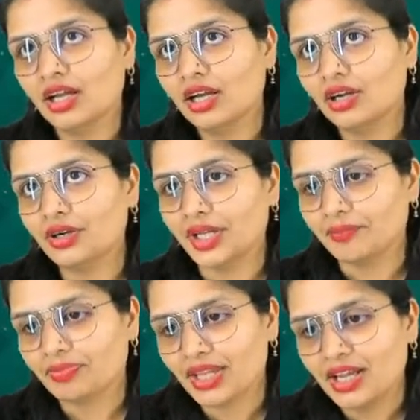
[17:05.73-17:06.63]
Okay,
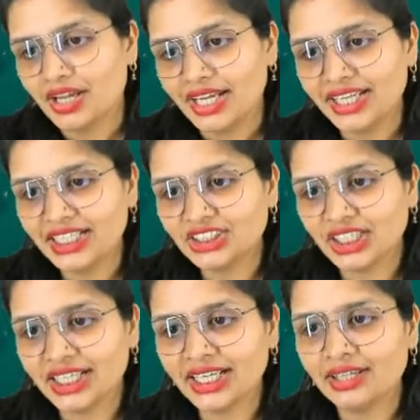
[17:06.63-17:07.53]

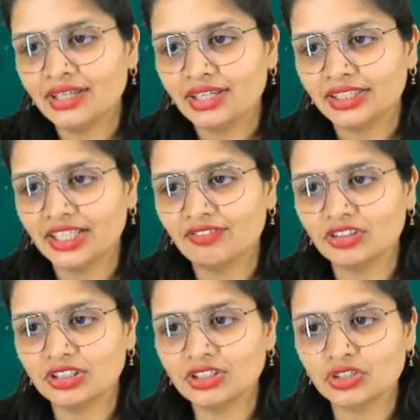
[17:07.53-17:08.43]
initially there was
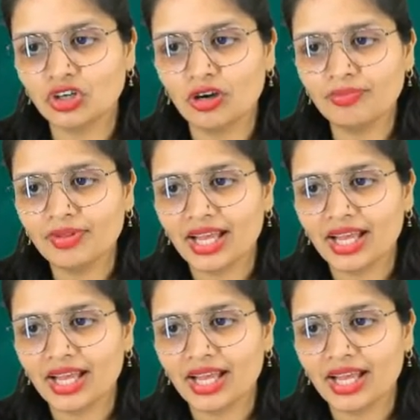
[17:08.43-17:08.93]
a storm.